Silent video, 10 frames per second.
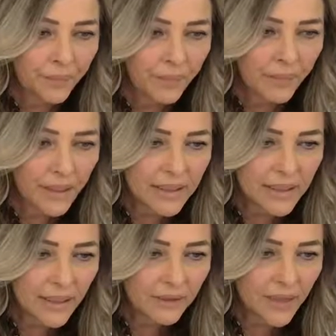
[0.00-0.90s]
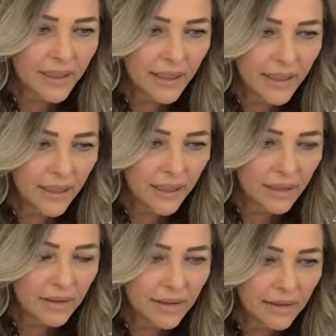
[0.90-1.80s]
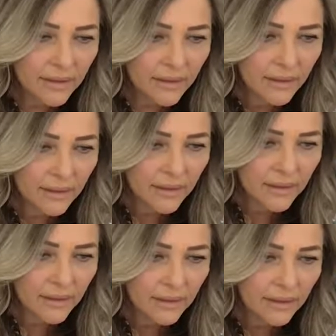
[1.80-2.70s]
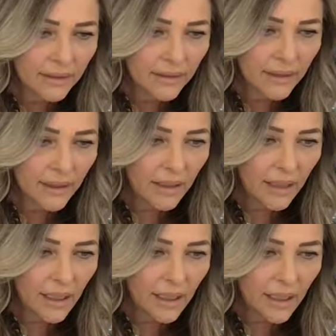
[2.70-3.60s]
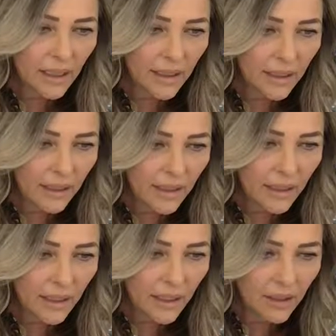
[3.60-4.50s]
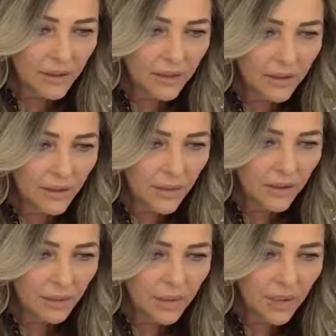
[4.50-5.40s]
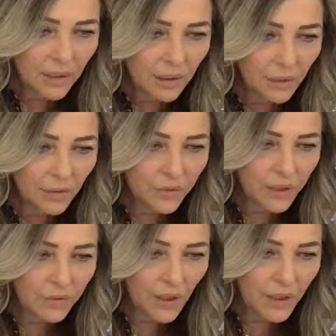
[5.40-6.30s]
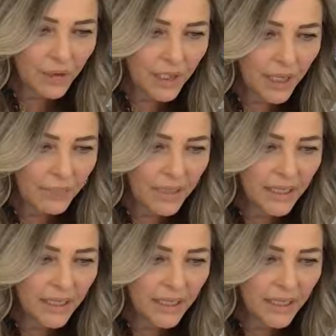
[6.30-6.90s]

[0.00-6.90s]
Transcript: let's see if there's anything else. How do you tell them accountable to follow the IEP?